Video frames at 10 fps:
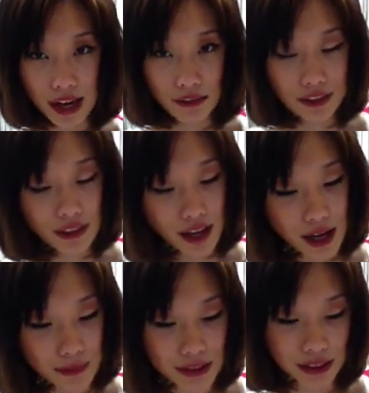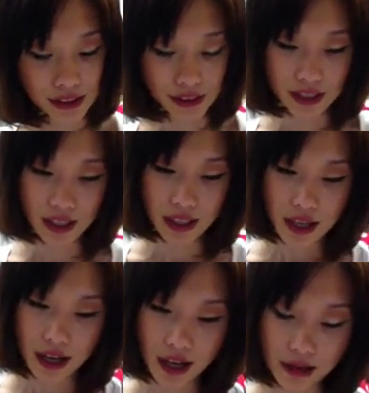after hypertension
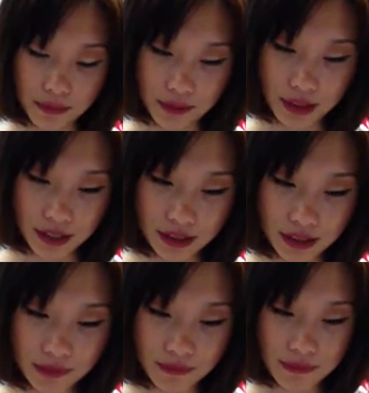is